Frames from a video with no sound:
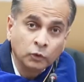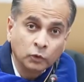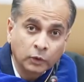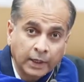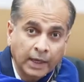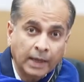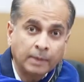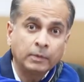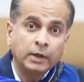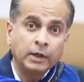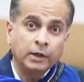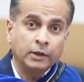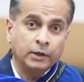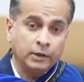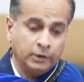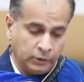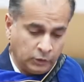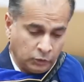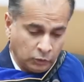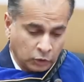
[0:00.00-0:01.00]
You came
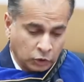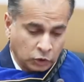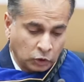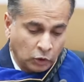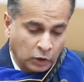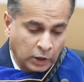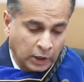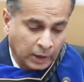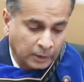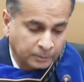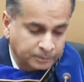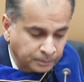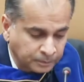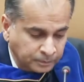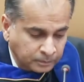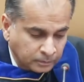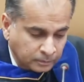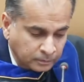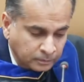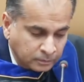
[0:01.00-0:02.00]
here to Ashoka.
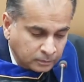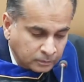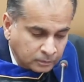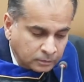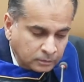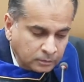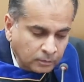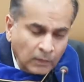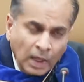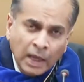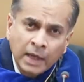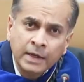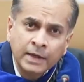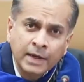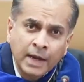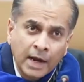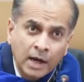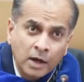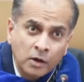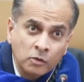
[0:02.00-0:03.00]

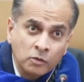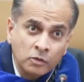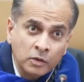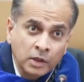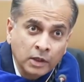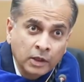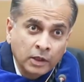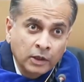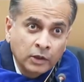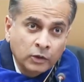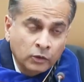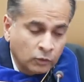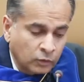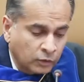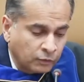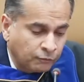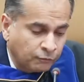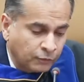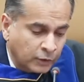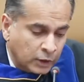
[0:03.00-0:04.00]
And now you're
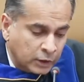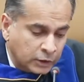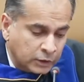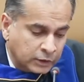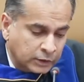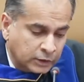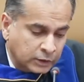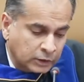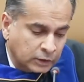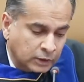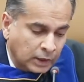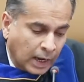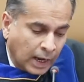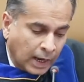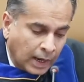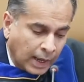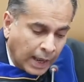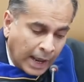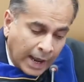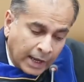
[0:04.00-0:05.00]
the first
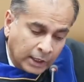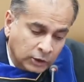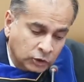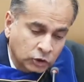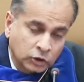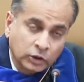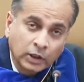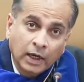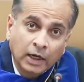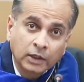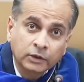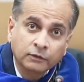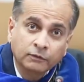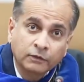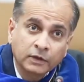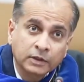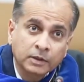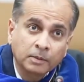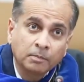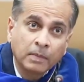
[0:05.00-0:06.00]
hatch out
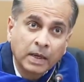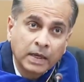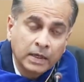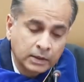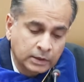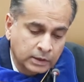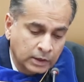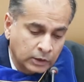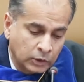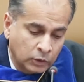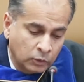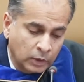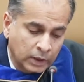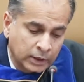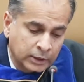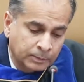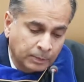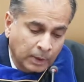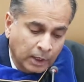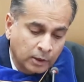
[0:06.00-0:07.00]
of this amazing new
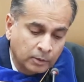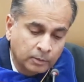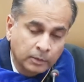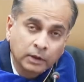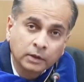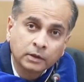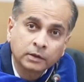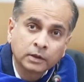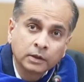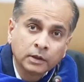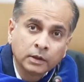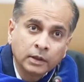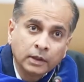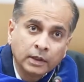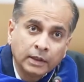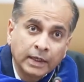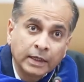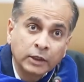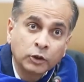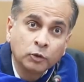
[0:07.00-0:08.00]
experiment
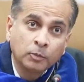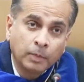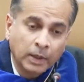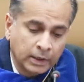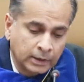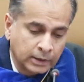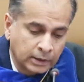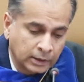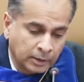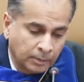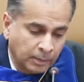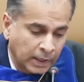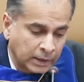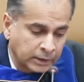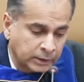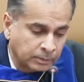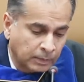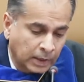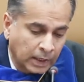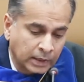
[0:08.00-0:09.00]
in incubating the
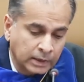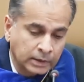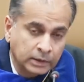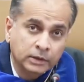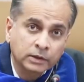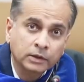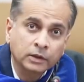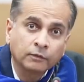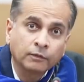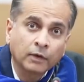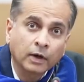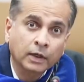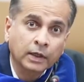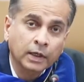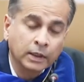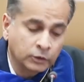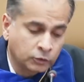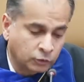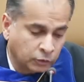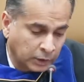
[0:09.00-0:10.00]
best minds of our
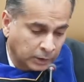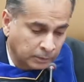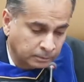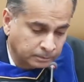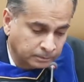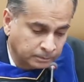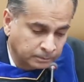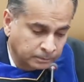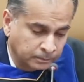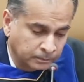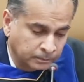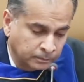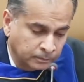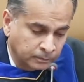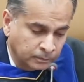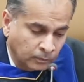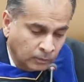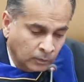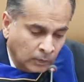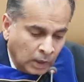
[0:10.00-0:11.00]
country.
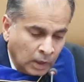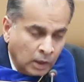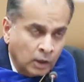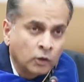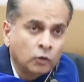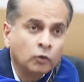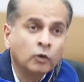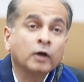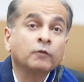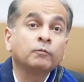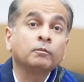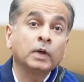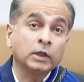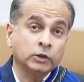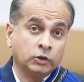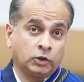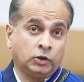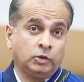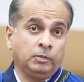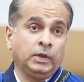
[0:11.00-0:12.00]
You have
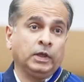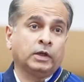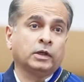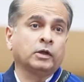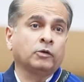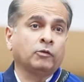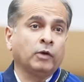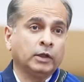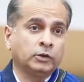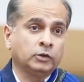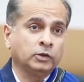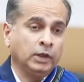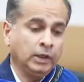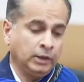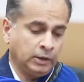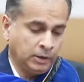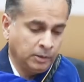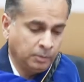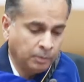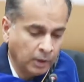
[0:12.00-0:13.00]
much to be
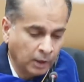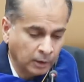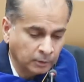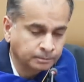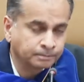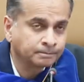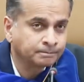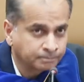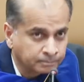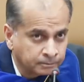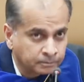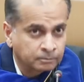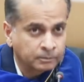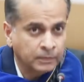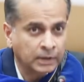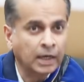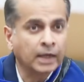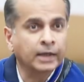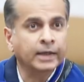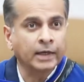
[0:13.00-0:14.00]
congratulated upon,
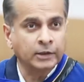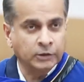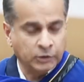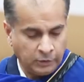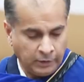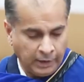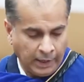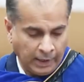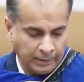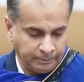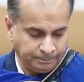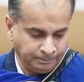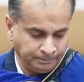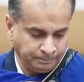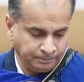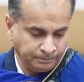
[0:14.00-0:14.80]
but I'll get to that.